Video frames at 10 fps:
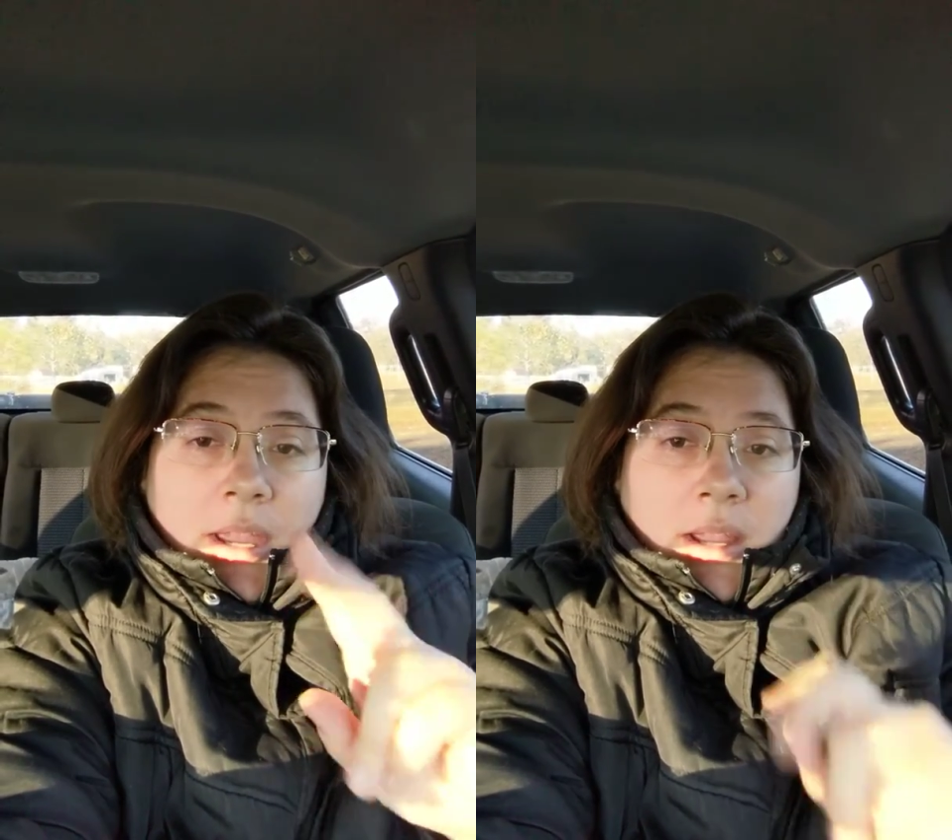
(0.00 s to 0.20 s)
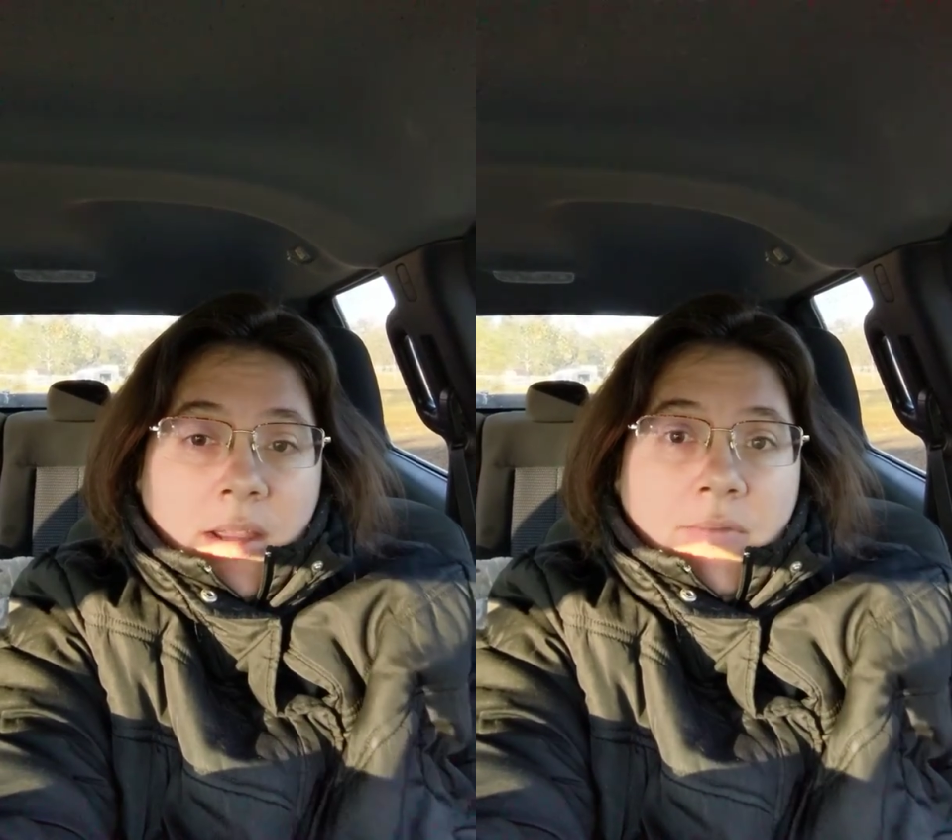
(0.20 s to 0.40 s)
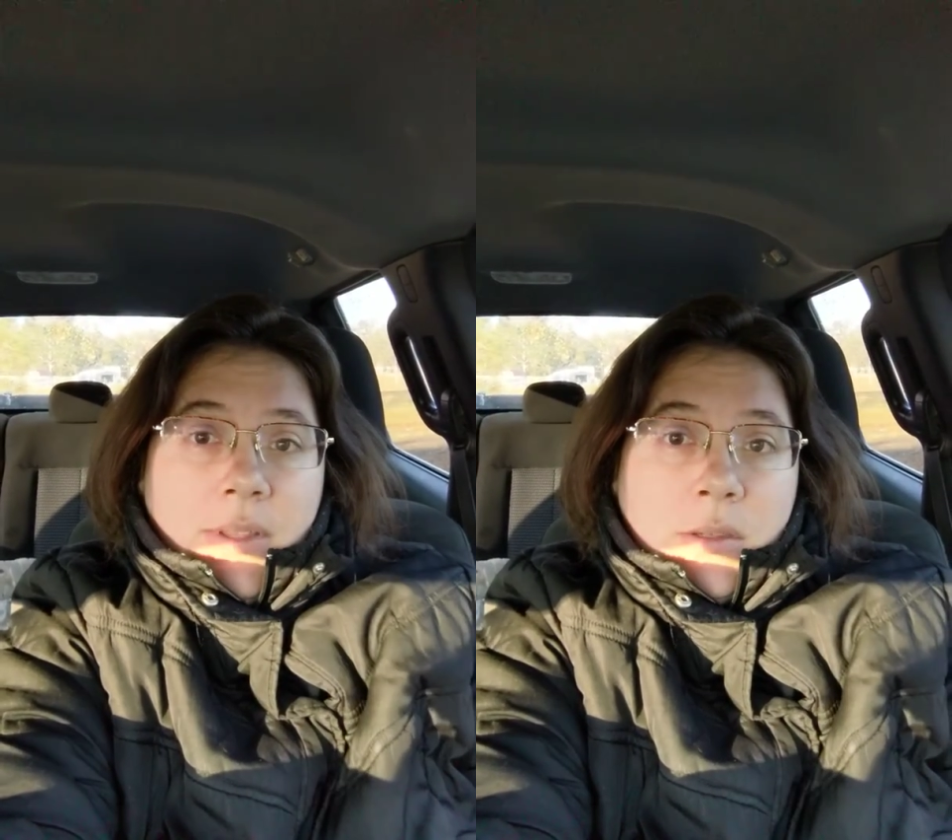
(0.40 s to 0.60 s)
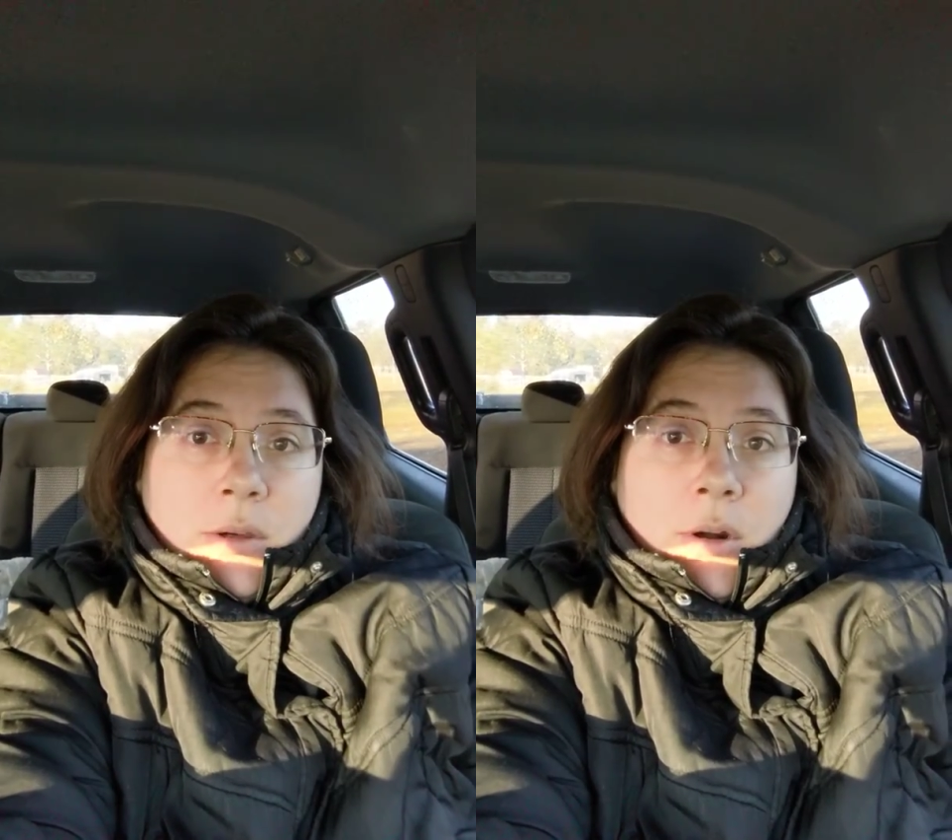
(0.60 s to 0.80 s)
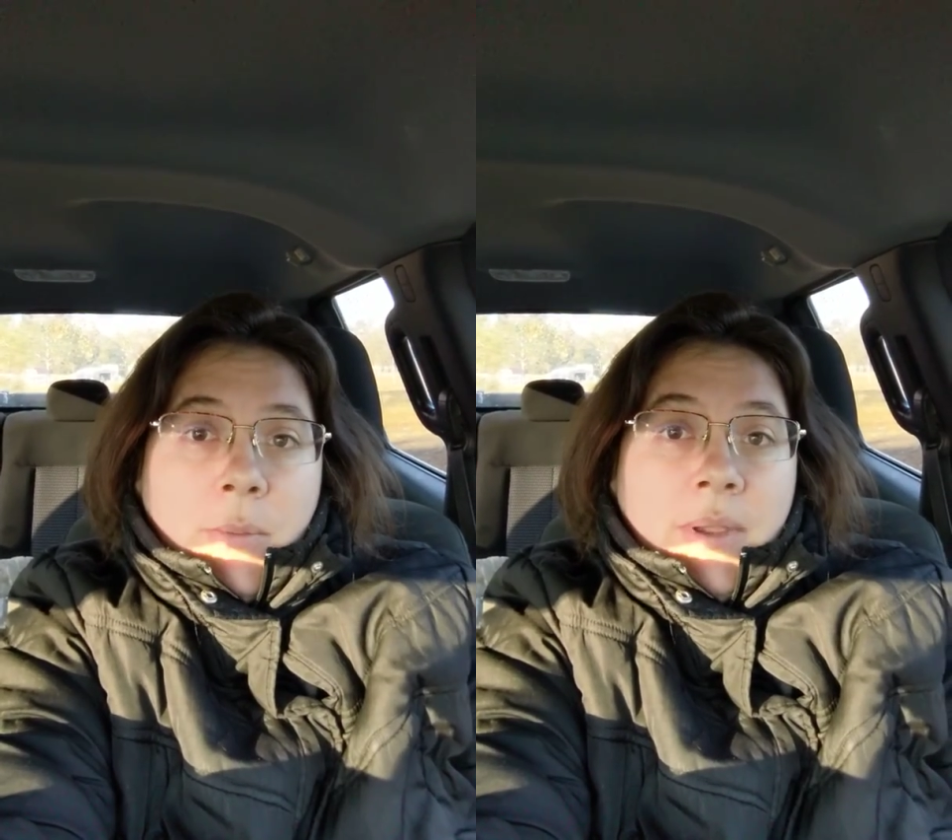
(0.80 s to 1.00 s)
uh, events
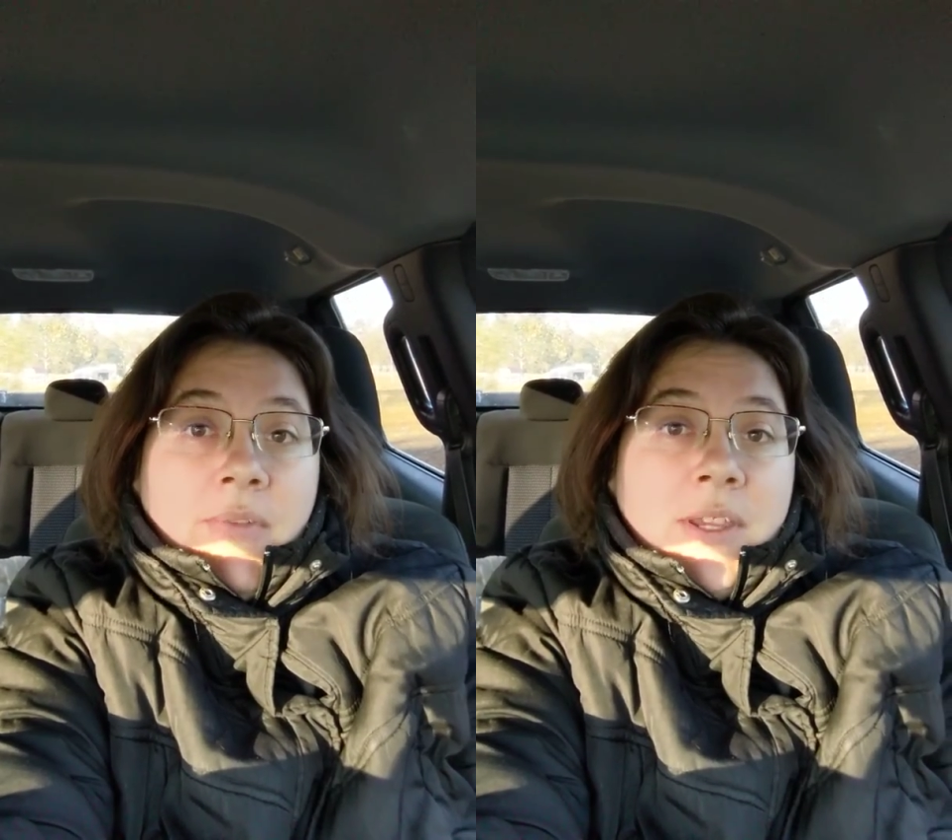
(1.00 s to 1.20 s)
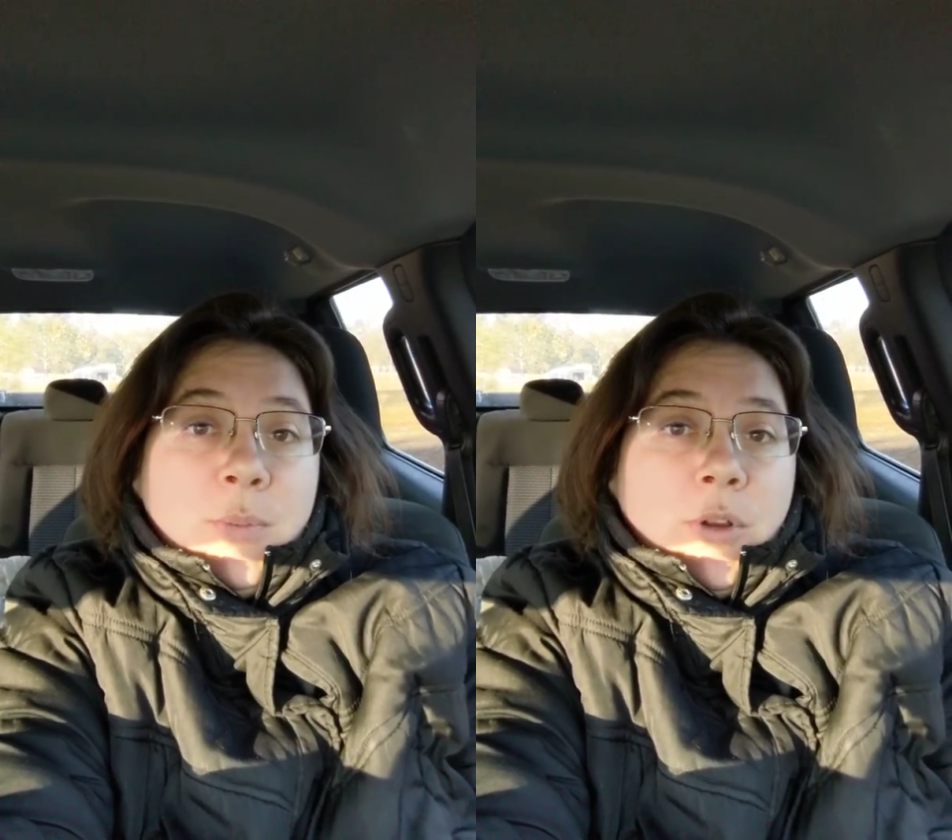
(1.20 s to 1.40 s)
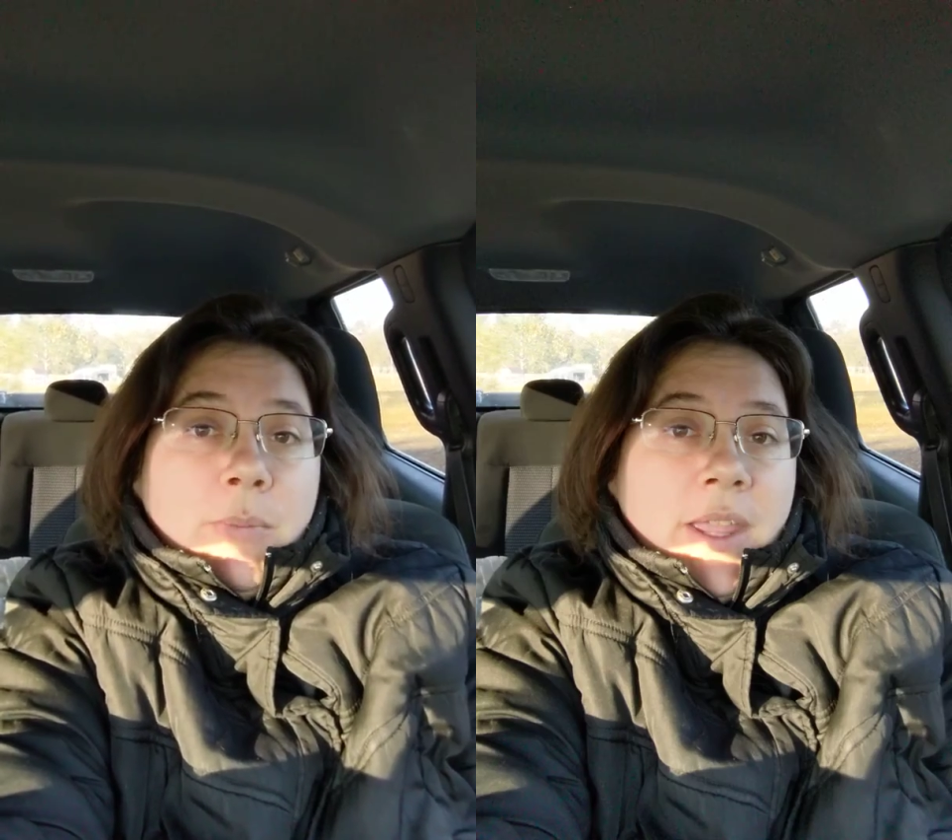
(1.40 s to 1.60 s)
are on my Facebook